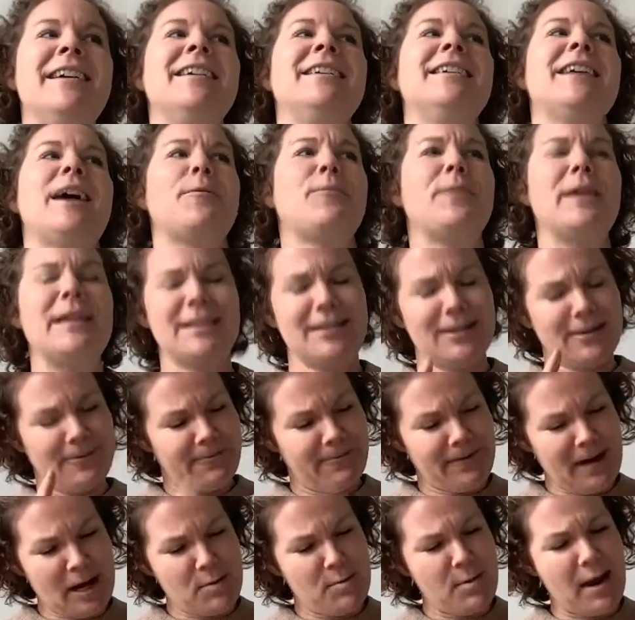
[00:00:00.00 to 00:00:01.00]
I went to
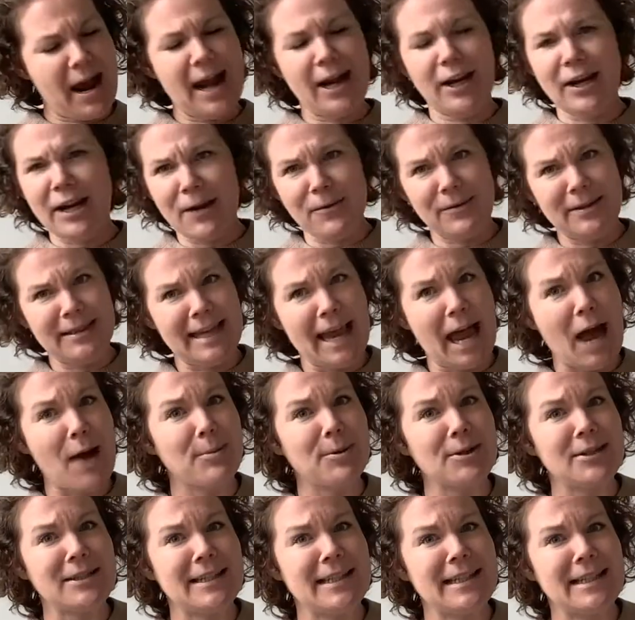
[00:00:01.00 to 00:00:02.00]
Fred Meyer, I went to
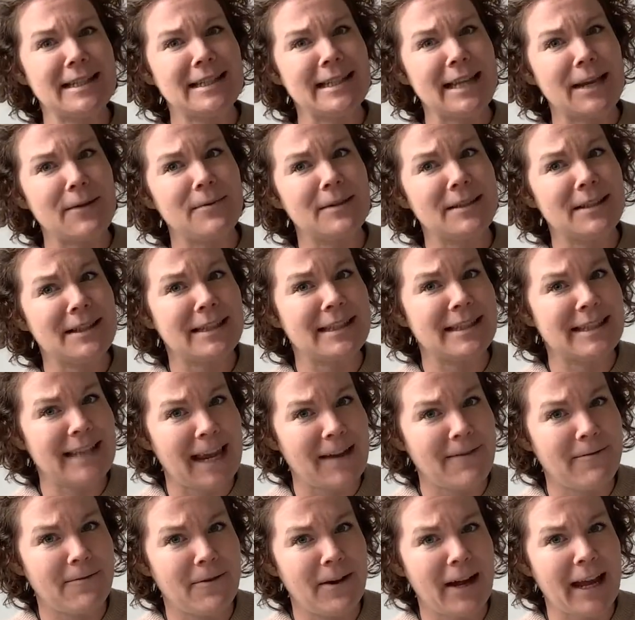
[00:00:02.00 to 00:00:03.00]
Albertsons, I went to
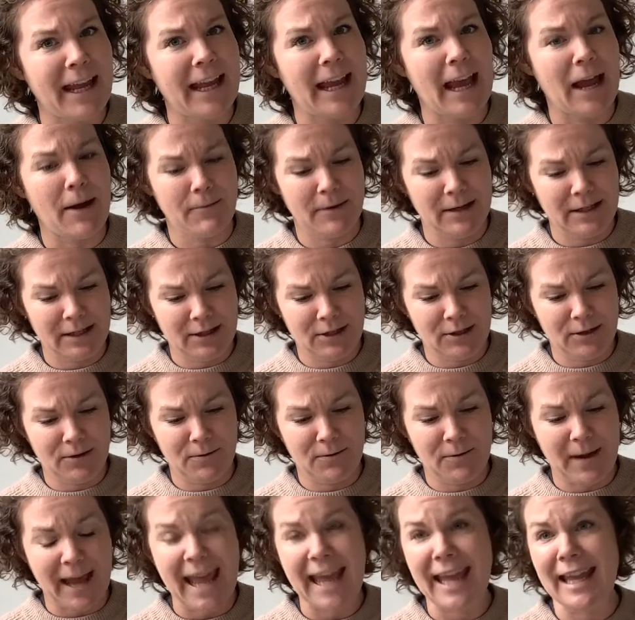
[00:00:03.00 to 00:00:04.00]
Safeway, I went
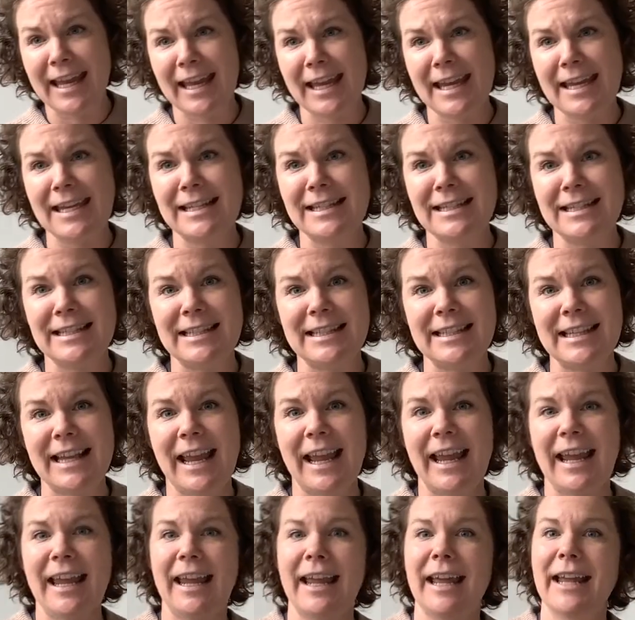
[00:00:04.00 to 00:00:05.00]
to Hagen's
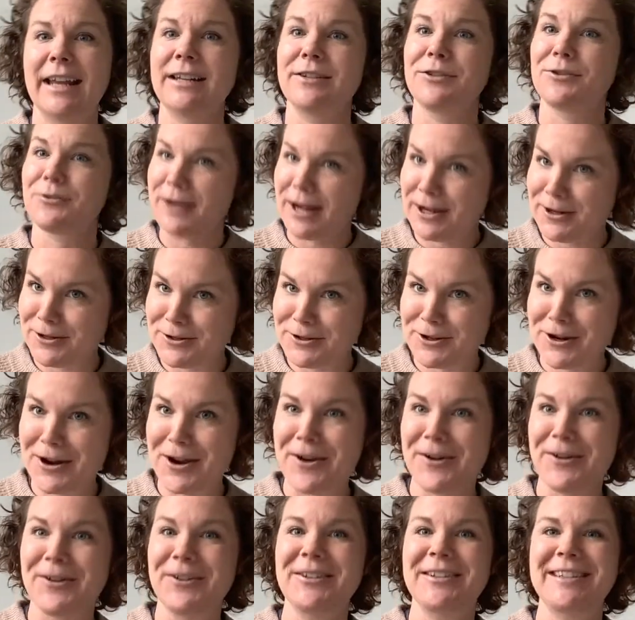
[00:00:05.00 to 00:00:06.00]
and Trader
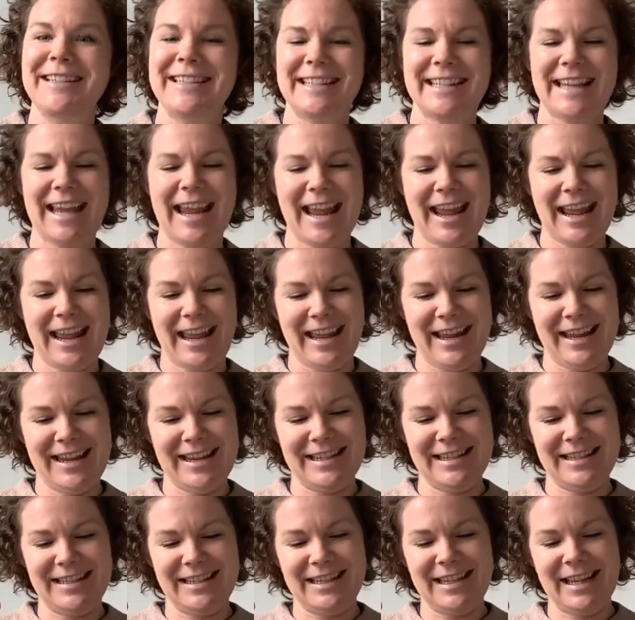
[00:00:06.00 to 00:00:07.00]
Joe's
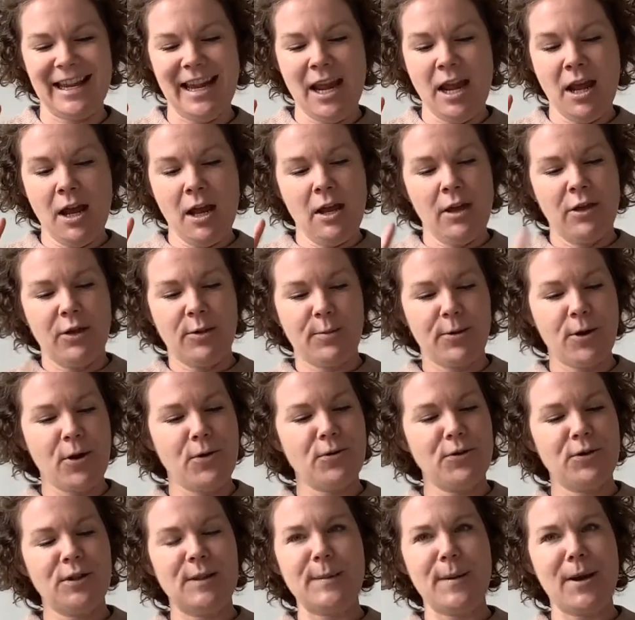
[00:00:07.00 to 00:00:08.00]
and the
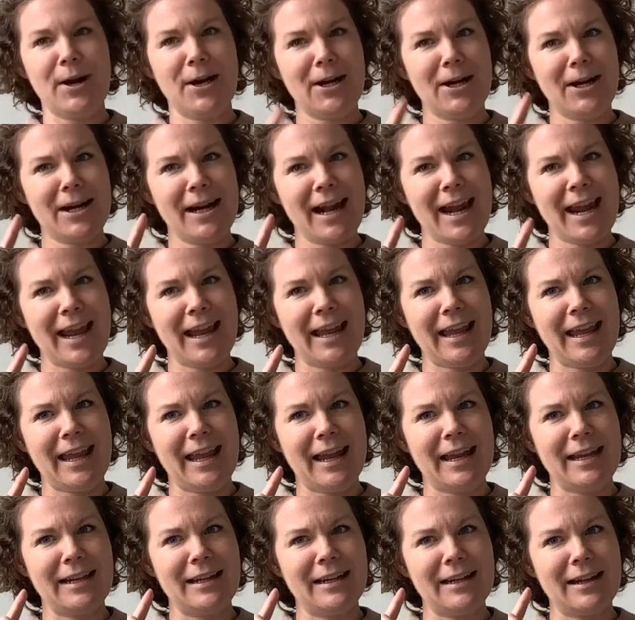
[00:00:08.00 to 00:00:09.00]
Produce Mart
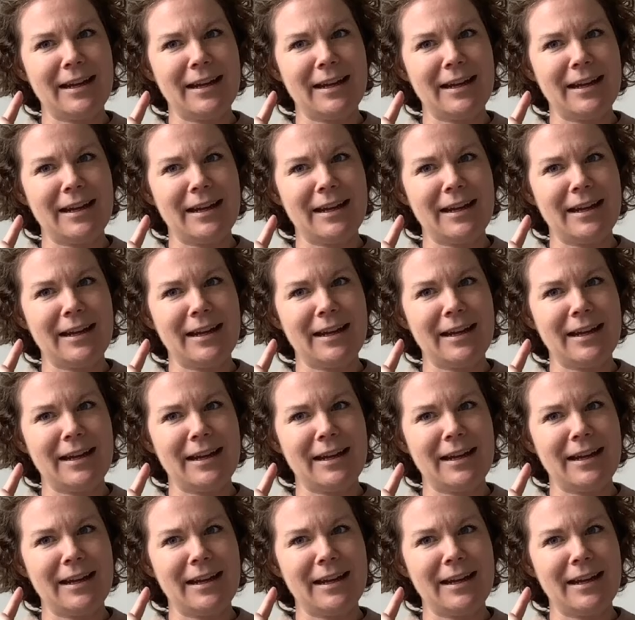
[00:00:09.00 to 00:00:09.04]
and